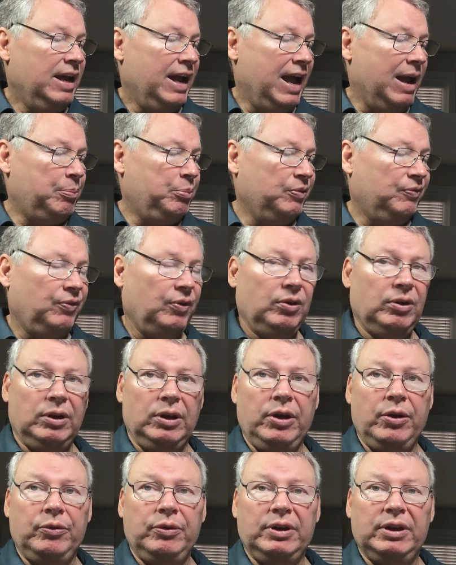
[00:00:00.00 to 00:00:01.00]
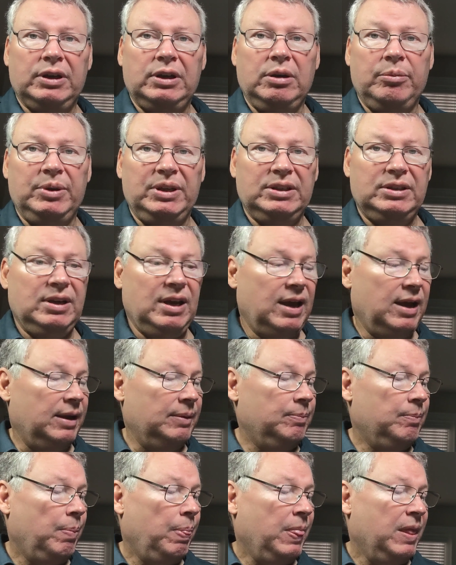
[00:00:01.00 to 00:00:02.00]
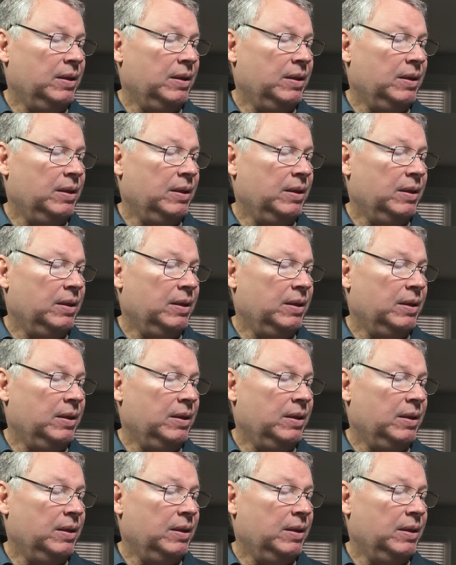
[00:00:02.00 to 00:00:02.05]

I prefer a low incoming tide.